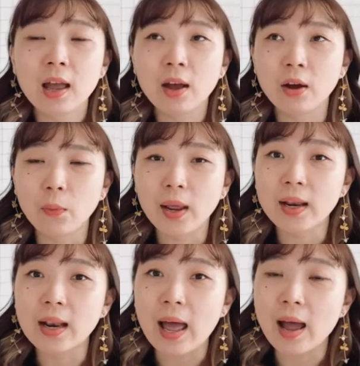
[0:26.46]

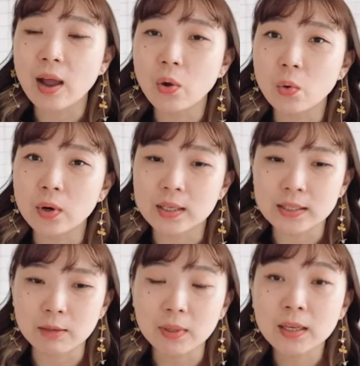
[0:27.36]
When I was
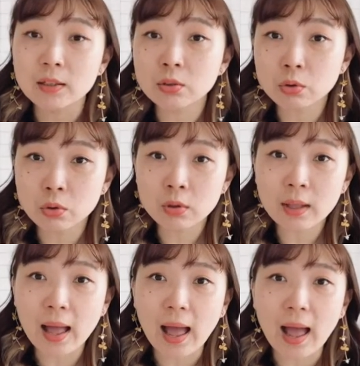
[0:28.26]
in middle
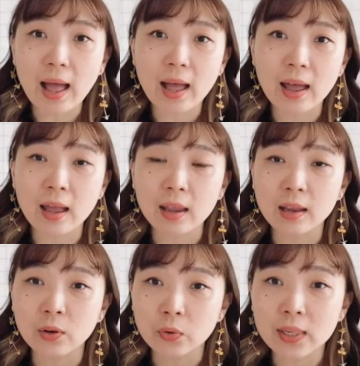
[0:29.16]
school, I
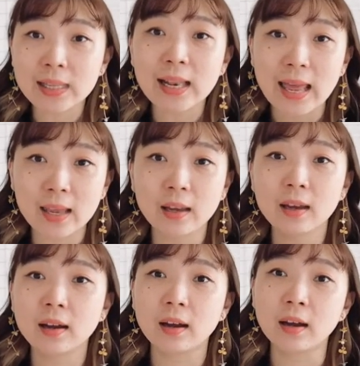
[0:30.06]
really like
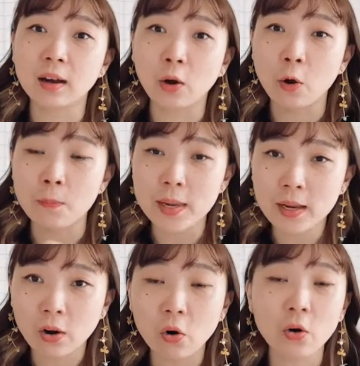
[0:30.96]
comic
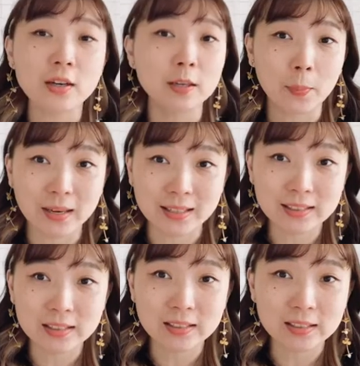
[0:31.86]
or Japanese
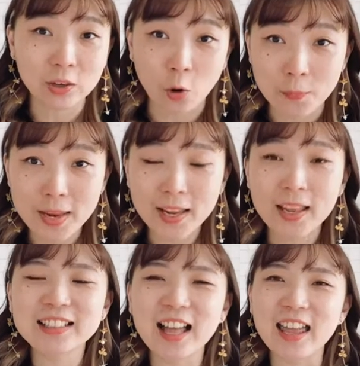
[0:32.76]
comic.
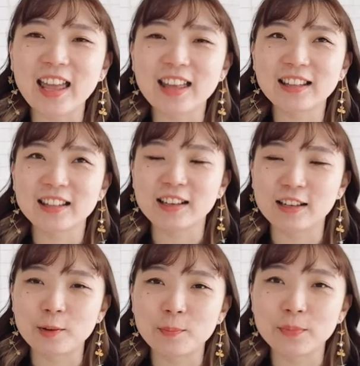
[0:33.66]
I had
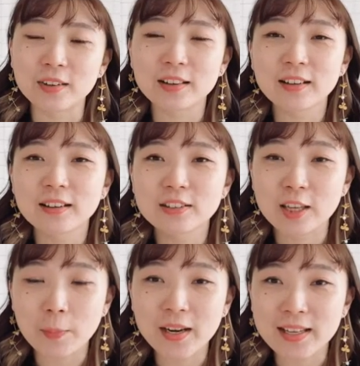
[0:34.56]

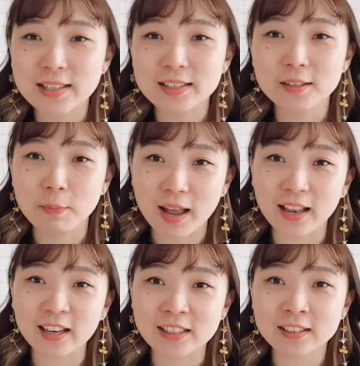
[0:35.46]
Japanese
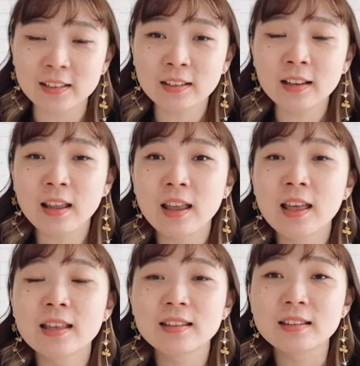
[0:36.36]
manga lesson.
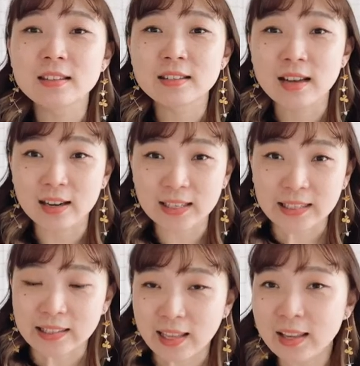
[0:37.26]

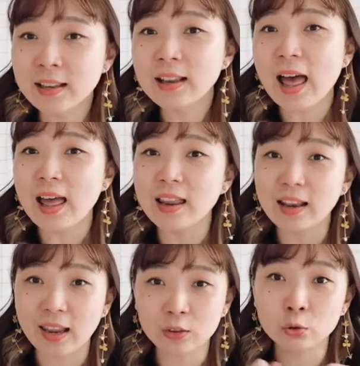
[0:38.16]
Starting then, I
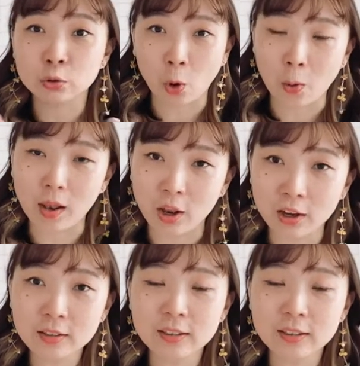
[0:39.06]
like to draw a lot.